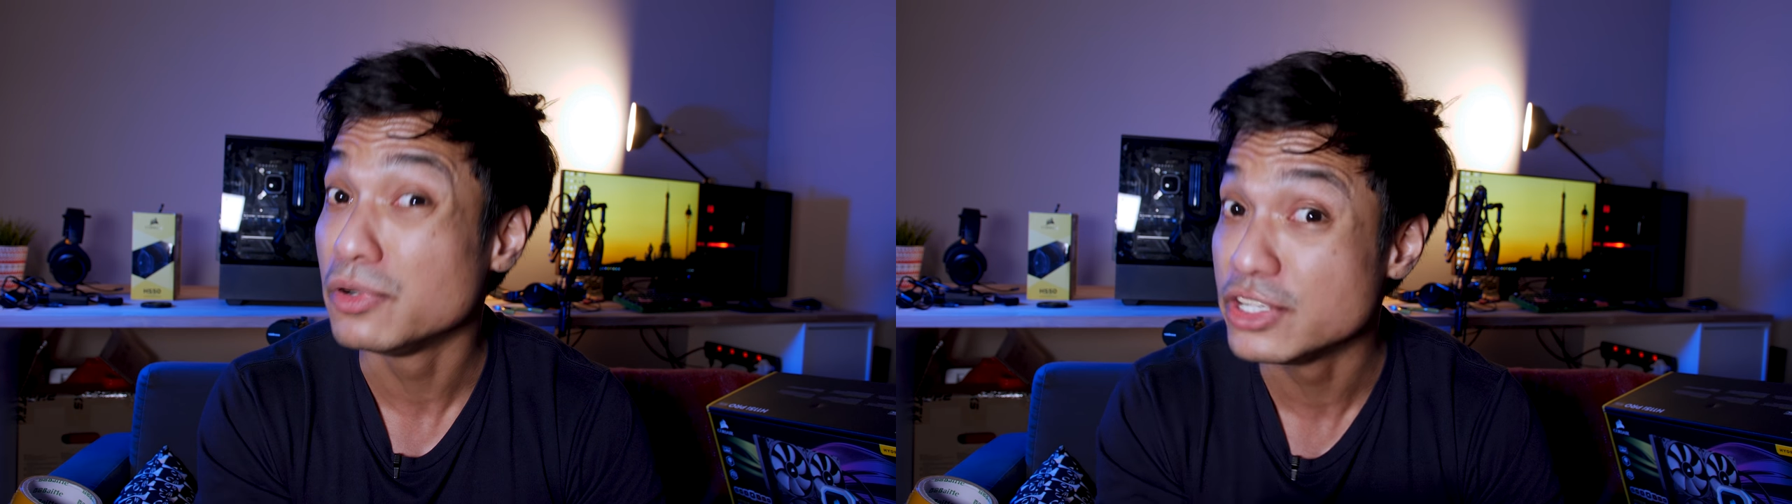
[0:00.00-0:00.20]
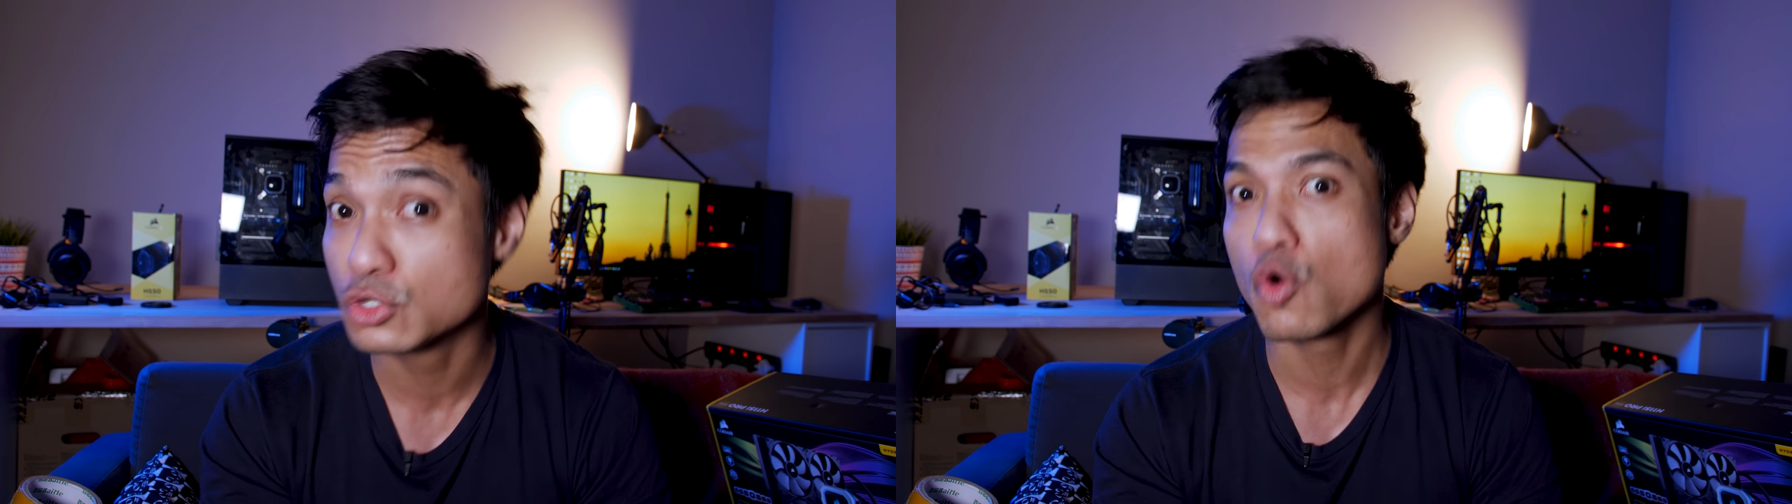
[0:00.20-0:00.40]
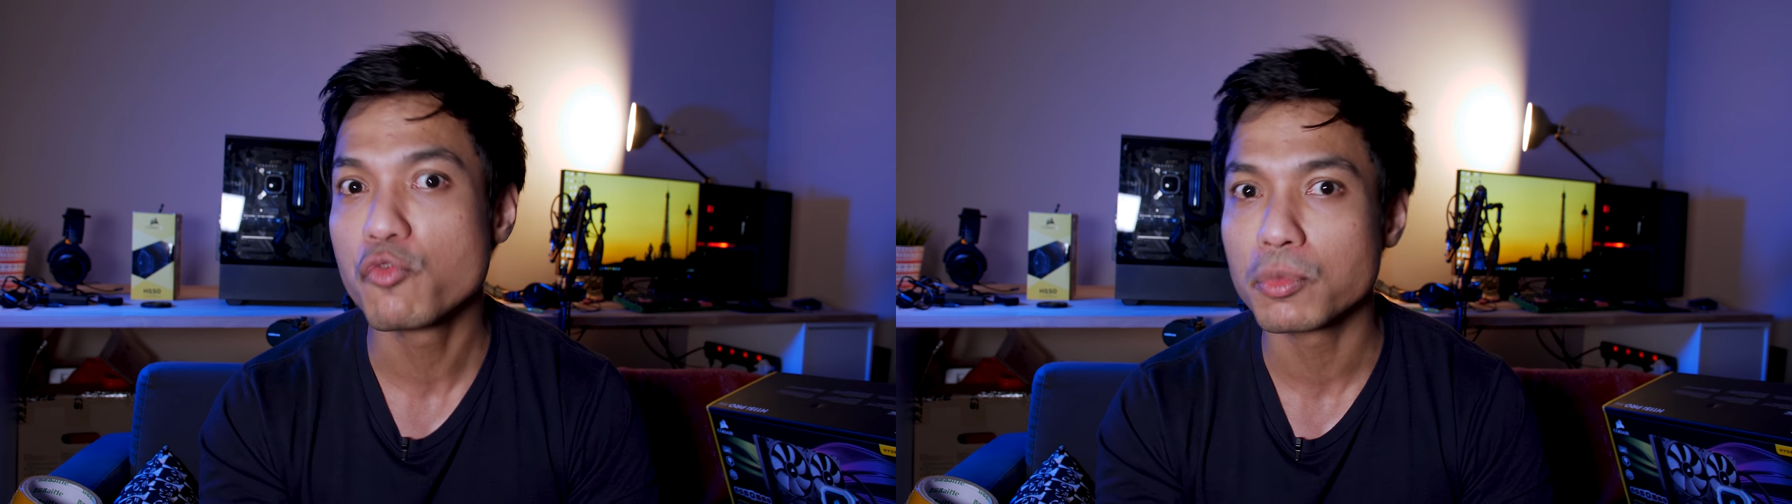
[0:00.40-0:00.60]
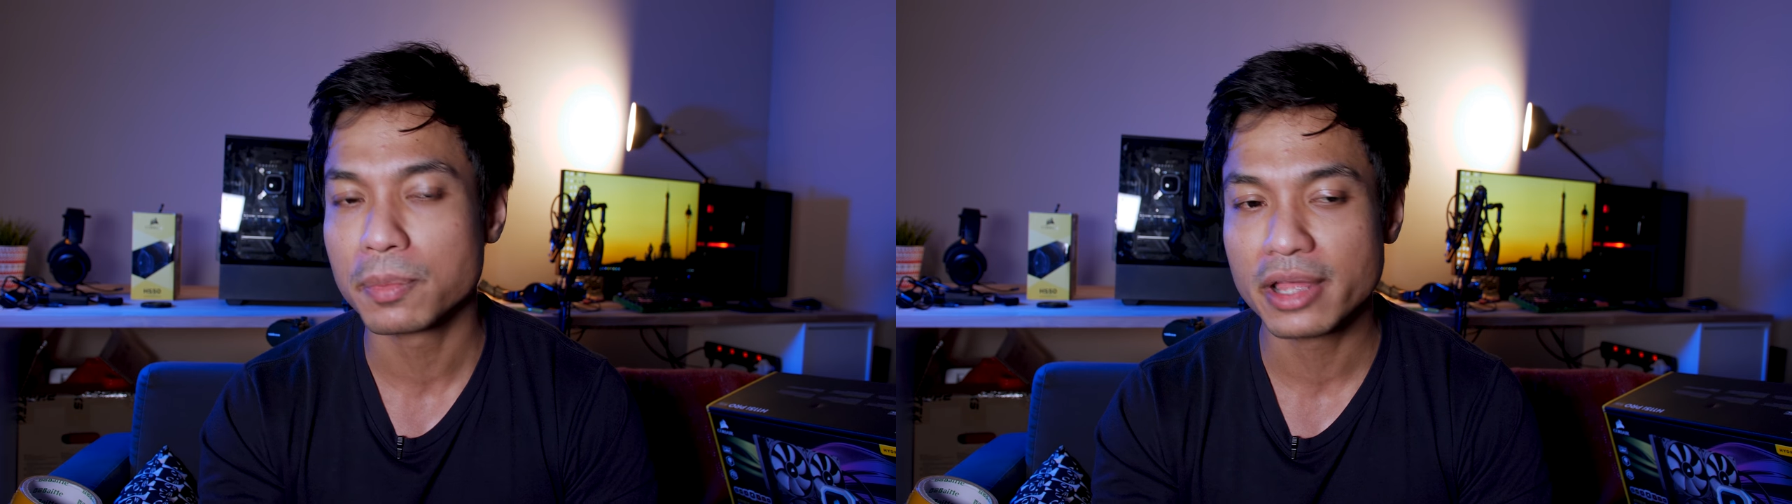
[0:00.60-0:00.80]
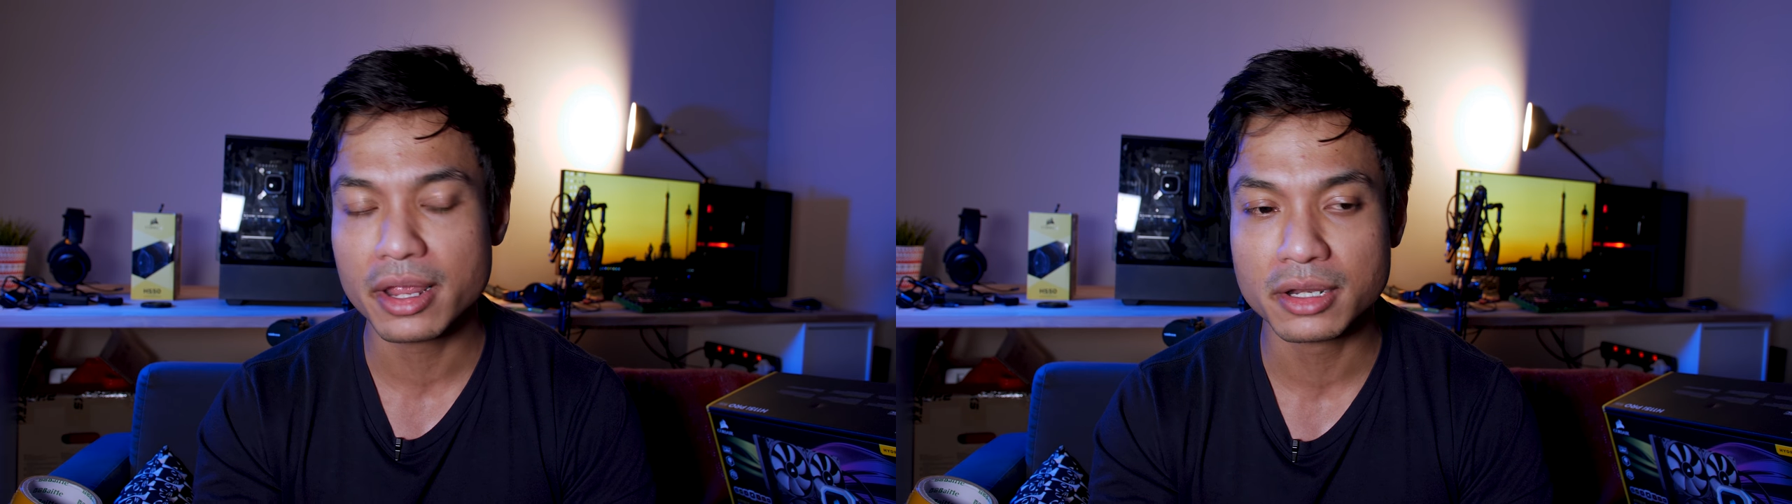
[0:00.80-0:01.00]
please go for
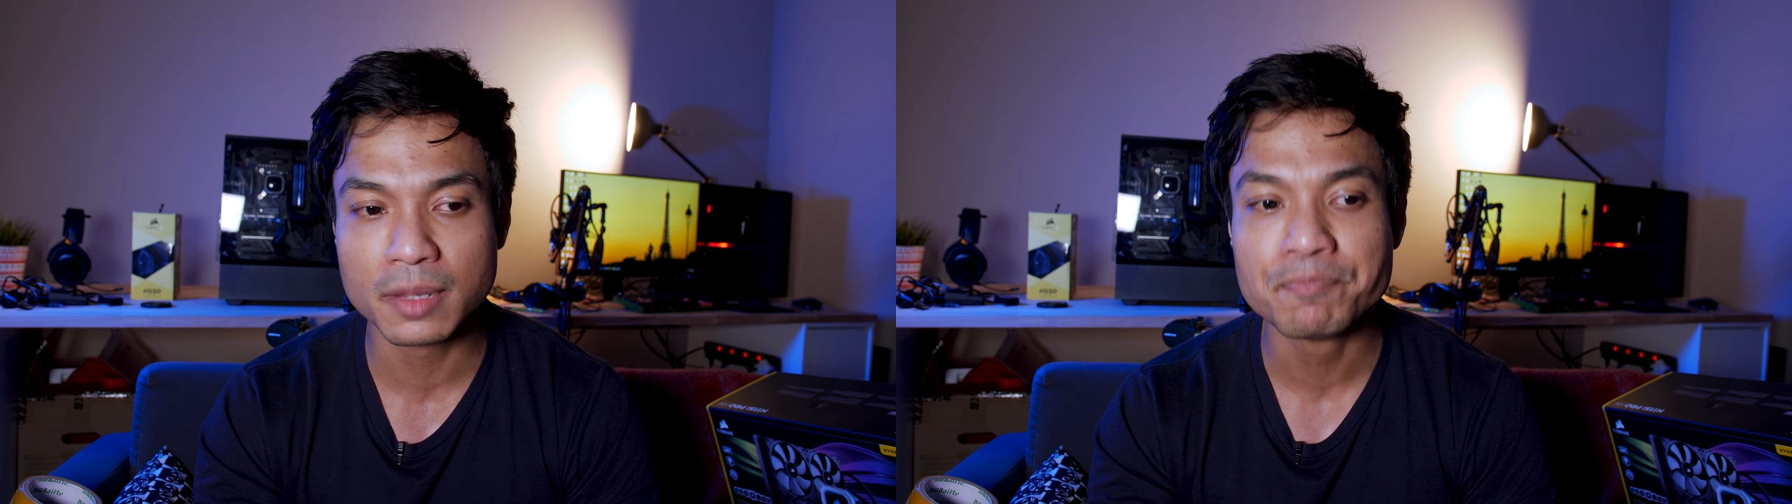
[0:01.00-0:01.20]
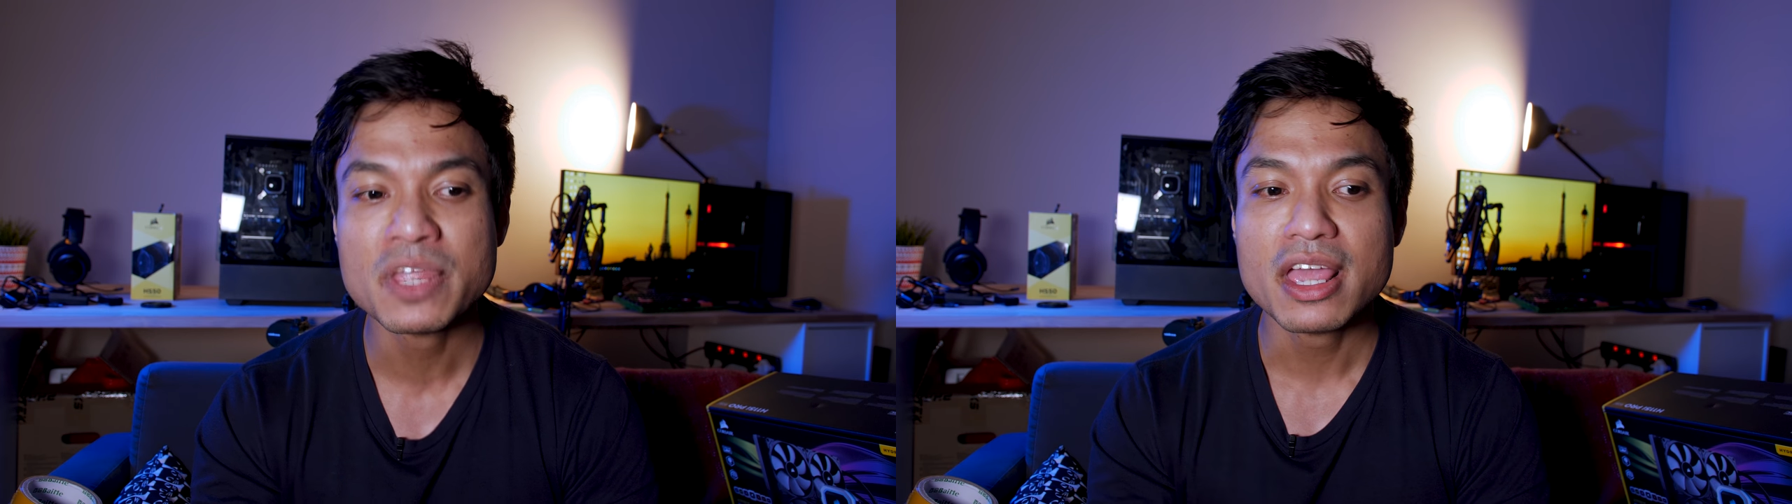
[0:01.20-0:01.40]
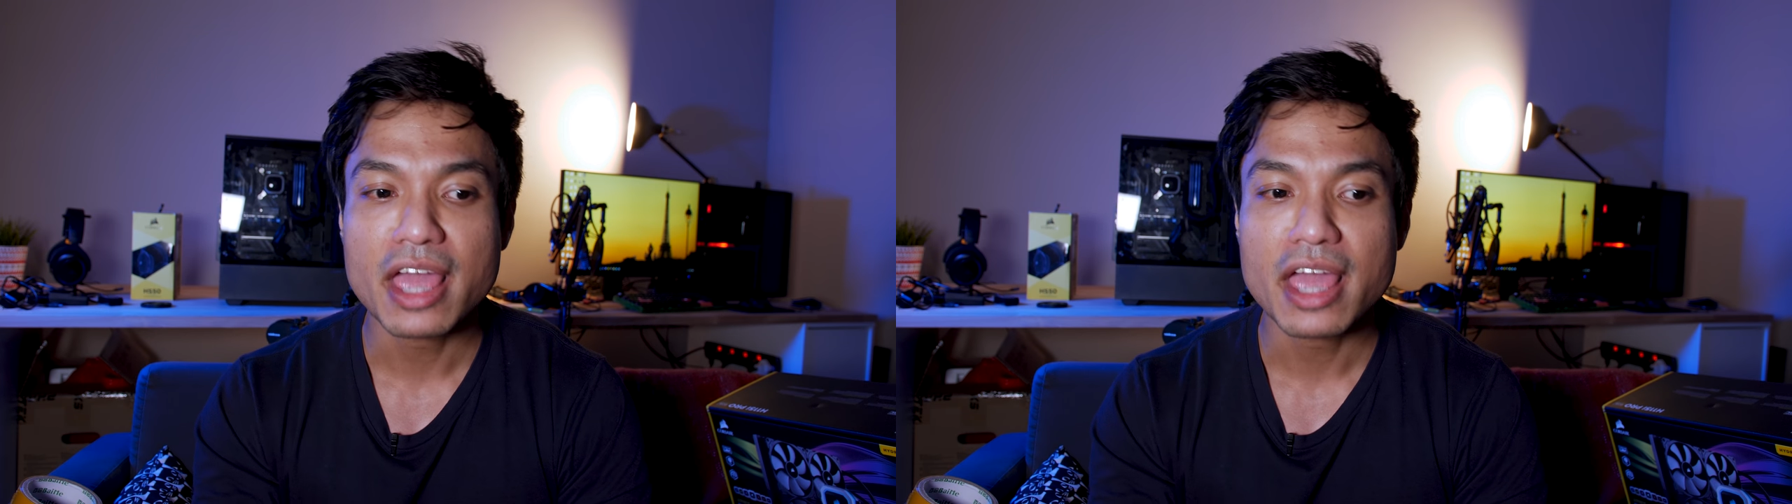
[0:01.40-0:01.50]
platinum